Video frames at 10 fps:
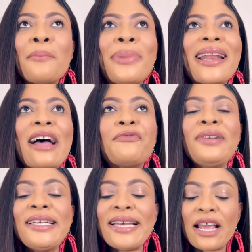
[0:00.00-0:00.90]
but I've
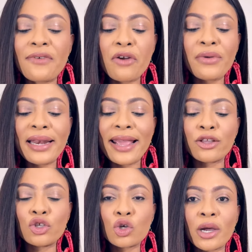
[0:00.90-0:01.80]
never really
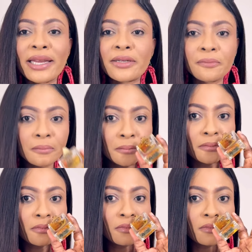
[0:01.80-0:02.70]
enjoyed
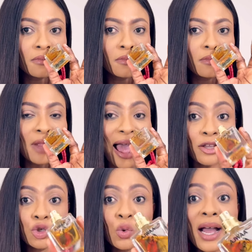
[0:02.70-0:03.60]

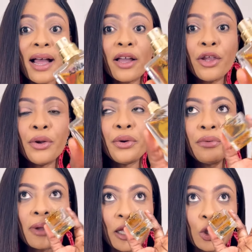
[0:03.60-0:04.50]
Ajwa, you
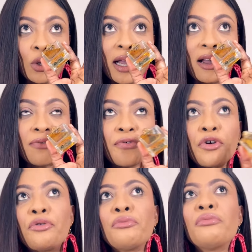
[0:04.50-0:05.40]
know, Ajwa
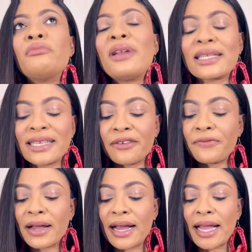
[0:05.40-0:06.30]
from
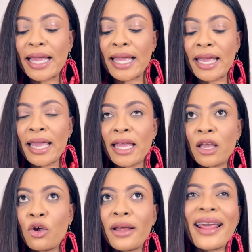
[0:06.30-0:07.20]
Lattafa.
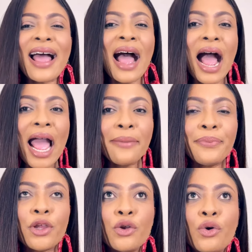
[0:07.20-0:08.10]
It got a
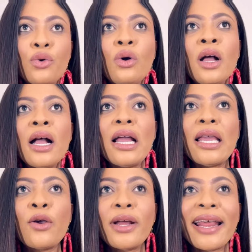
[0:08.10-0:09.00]
hype, you know,
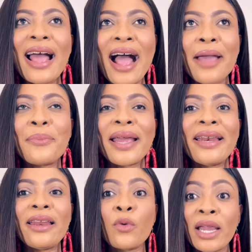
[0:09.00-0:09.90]
it got a hype
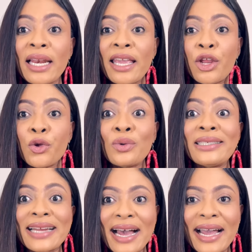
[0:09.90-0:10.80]
and quickly, you know,
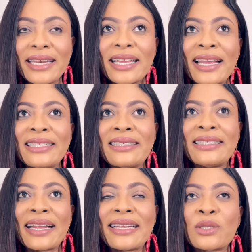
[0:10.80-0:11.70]
died.
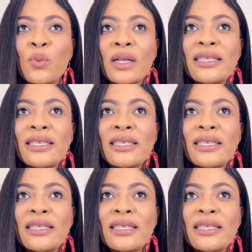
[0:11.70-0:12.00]
And that is,